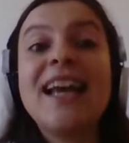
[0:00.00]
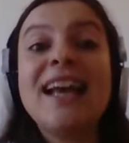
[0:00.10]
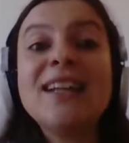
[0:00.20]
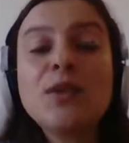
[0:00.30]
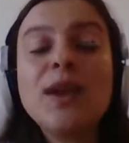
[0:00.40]

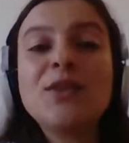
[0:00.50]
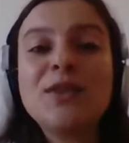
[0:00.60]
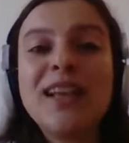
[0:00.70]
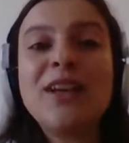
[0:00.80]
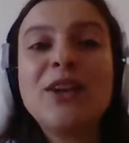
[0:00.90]
Israel
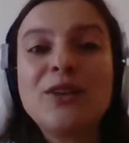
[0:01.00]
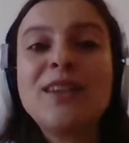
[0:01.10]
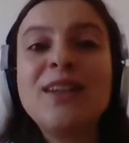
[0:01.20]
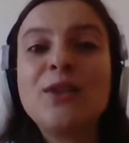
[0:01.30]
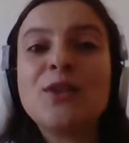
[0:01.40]
today
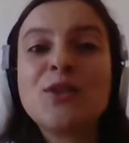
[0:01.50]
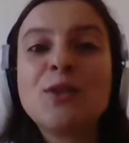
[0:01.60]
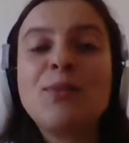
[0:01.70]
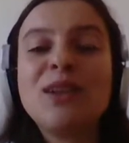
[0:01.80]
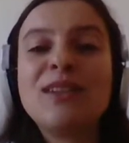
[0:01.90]
continues to
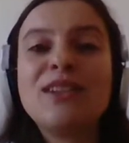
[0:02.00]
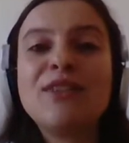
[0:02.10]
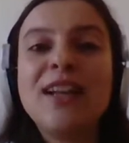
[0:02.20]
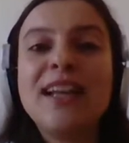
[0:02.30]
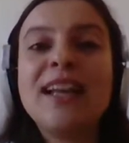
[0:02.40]

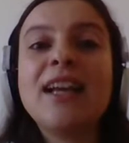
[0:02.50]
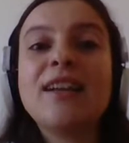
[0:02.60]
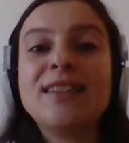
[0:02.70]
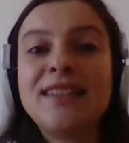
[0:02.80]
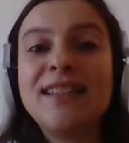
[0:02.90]
punitively
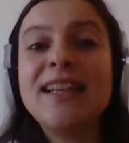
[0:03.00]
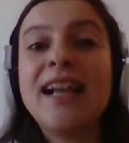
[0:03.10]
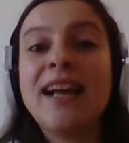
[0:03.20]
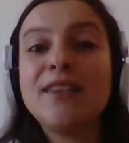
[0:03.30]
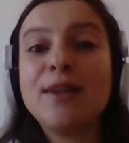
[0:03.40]
seal
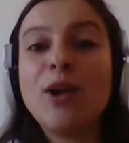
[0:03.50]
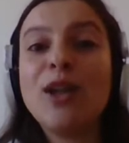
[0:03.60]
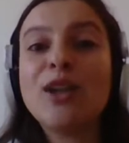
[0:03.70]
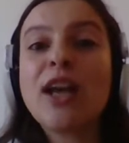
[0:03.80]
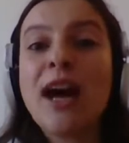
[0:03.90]
and
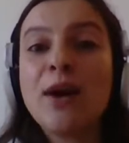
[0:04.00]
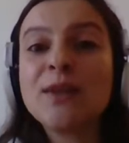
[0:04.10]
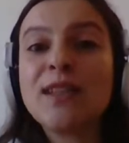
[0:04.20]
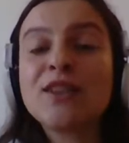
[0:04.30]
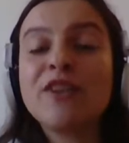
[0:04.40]
demolish
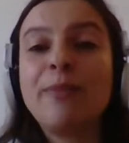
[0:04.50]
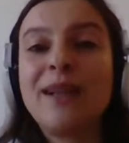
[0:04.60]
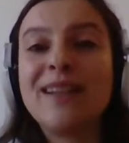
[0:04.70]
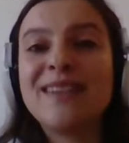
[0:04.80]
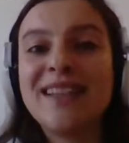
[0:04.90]
houses of
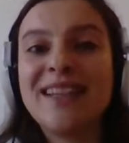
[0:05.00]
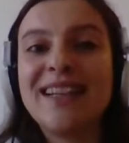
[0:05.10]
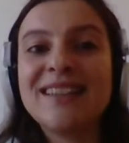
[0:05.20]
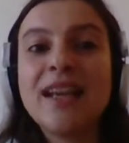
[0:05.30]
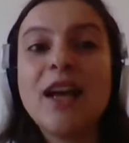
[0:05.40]

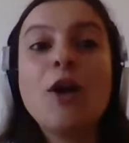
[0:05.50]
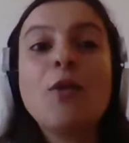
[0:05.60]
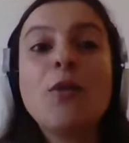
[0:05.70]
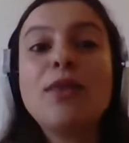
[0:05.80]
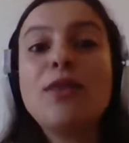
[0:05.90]
Palestinians
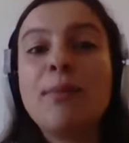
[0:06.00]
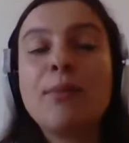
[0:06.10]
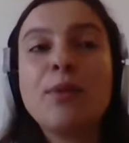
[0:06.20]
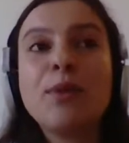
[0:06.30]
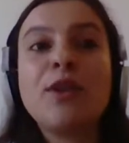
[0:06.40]
with the
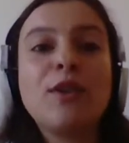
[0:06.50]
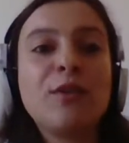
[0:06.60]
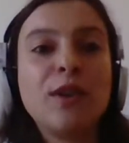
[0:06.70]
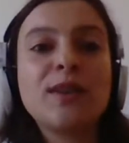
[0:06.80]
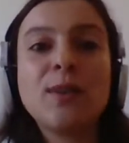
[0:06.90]
approval of
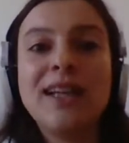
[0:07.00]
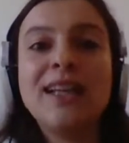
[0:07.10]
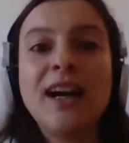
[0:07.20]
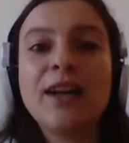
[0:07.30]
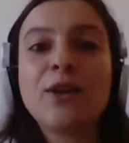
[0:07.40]
the Israeli
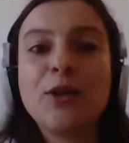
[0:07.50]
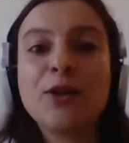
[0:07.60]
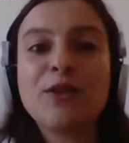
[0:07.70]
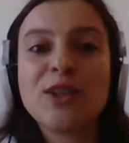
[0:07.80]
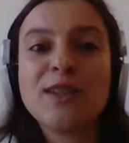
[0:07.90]
High Court
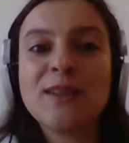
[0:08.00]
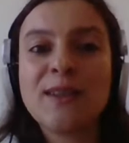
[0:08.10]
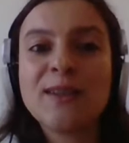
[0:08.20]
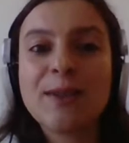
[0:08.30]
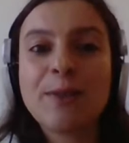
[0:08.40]
of
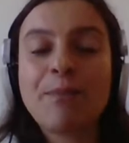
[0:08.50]
Justice.